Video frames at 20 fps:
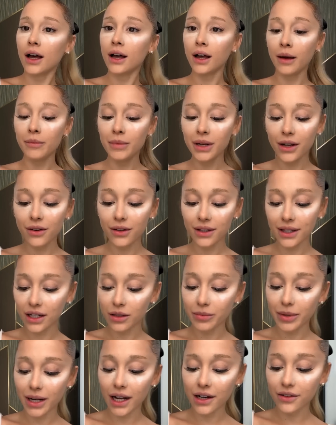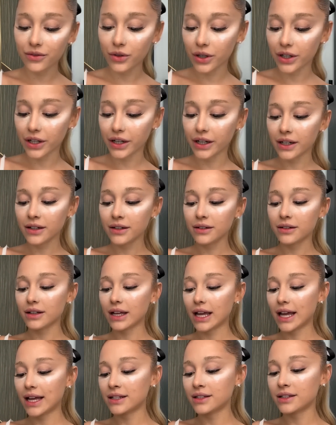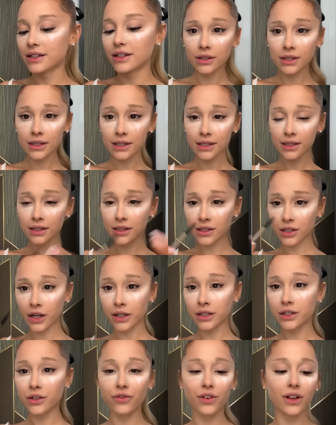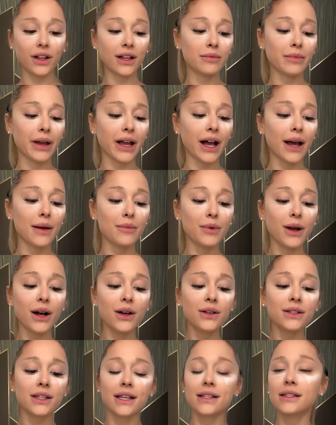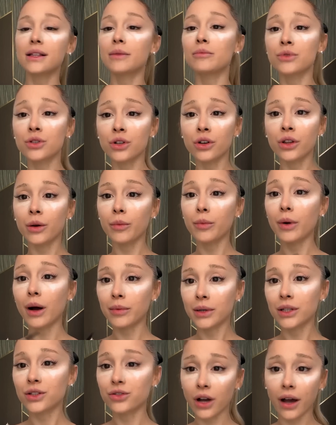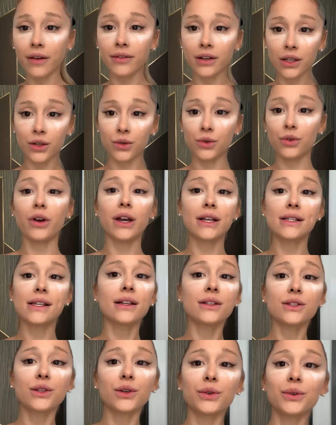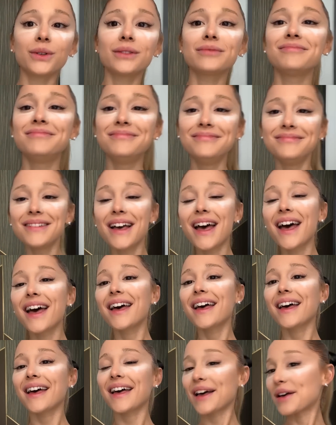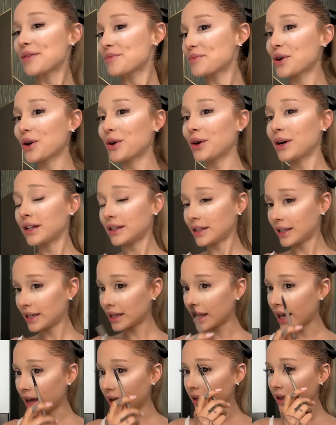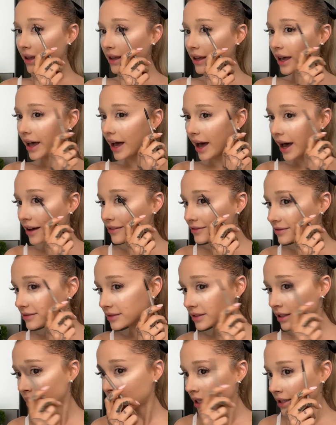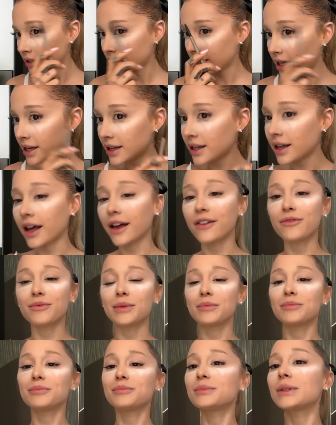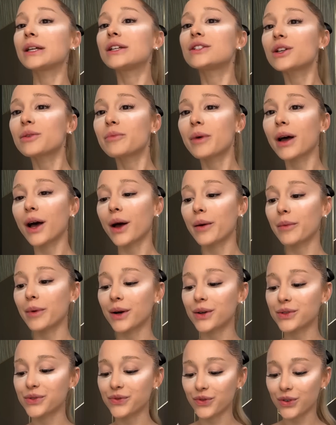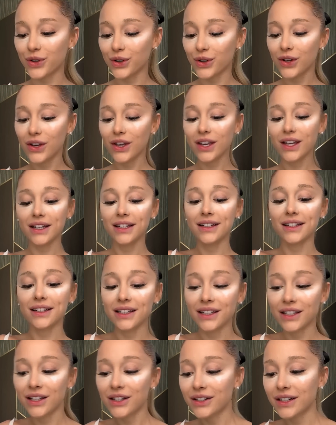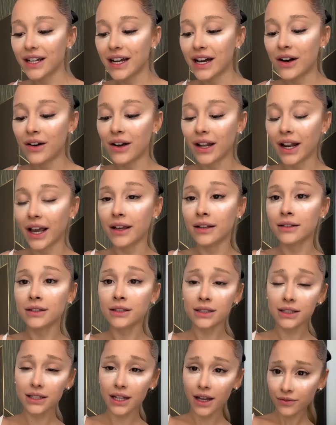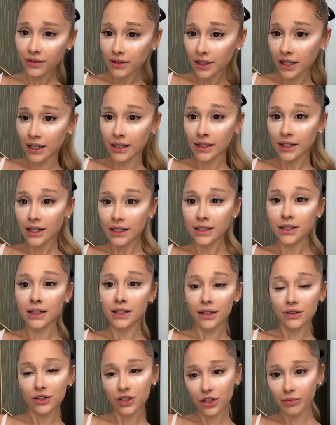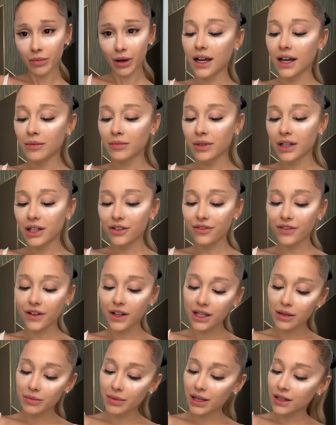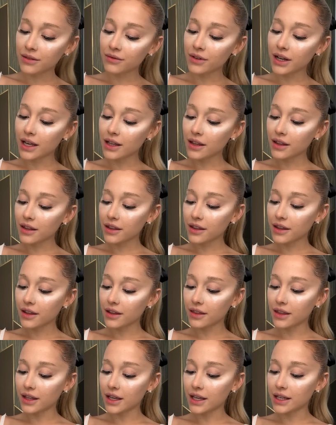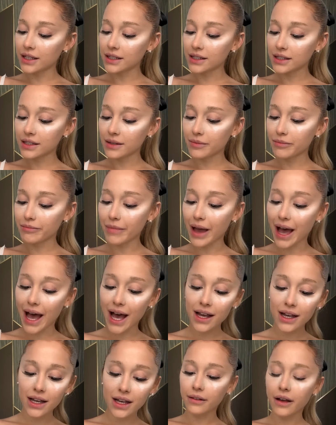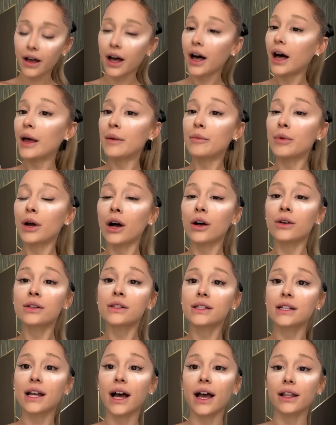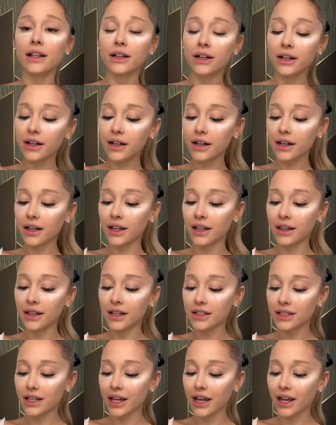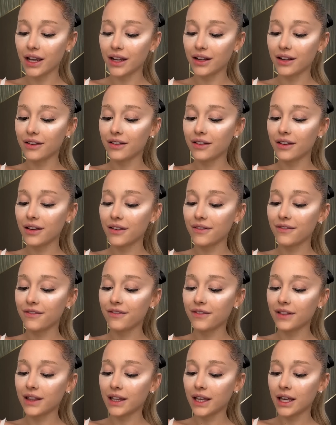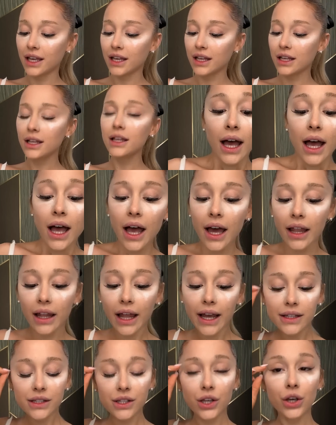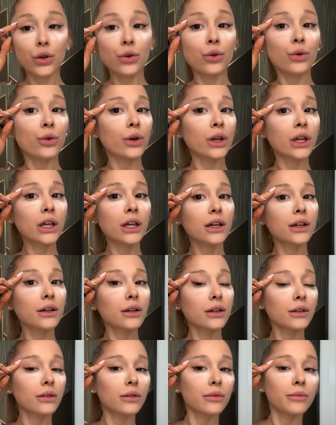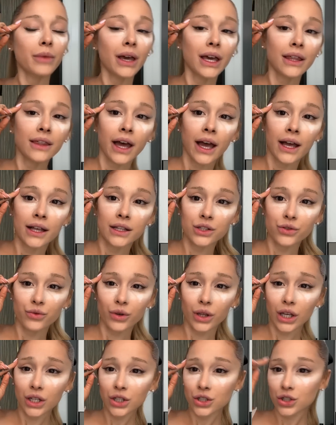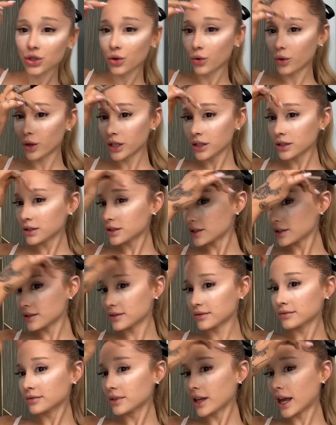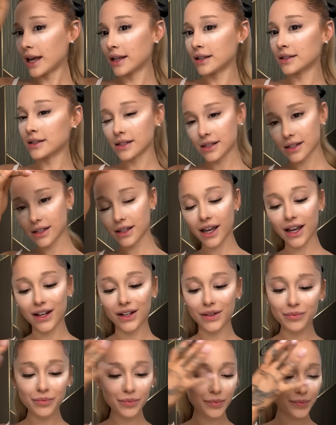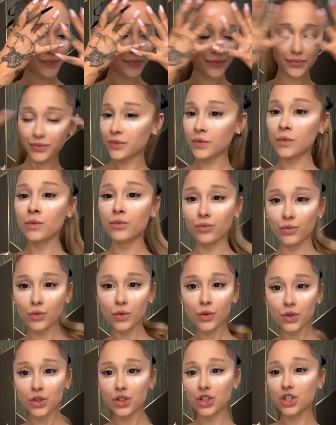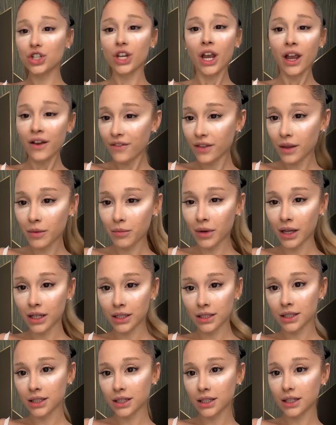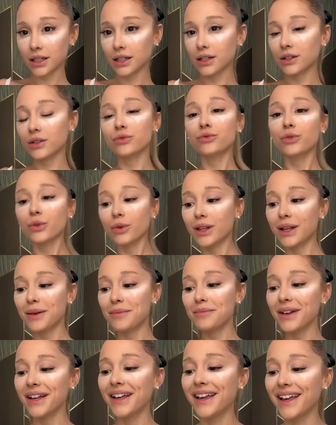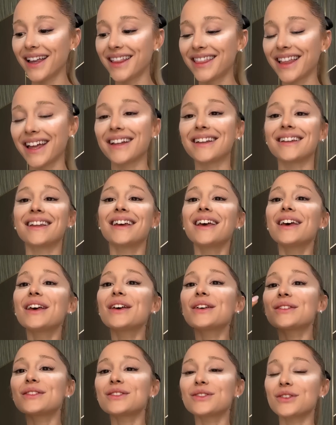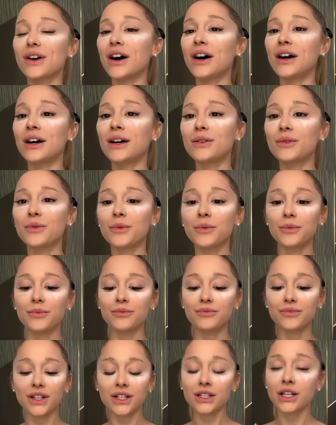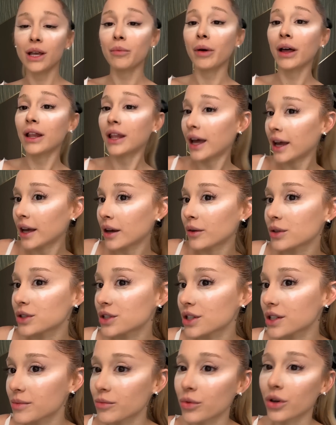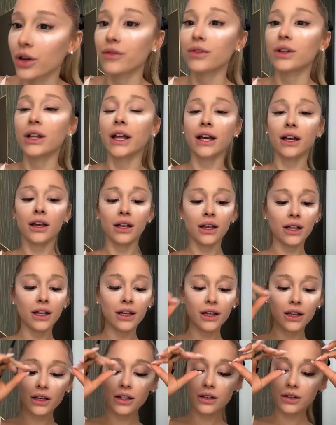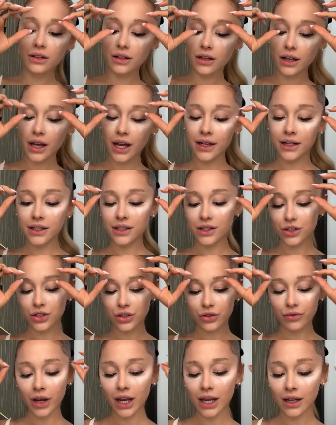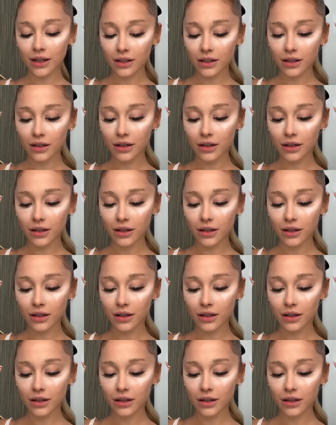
I'm gonna go a little bit out of order and start to fill in my eyebrows because I'm sure they're probably driving you crazy too. I'm currently like half Glinda. I've been bleaching my eyebrows for a year now and I definitely need to touch them I'm gonna fill them in with this MAC eyebrow styler in the shade Fling. I like to make the ends really short and kind of shave them and ruin them and then draw the shape I like, which is more of a like kind of straight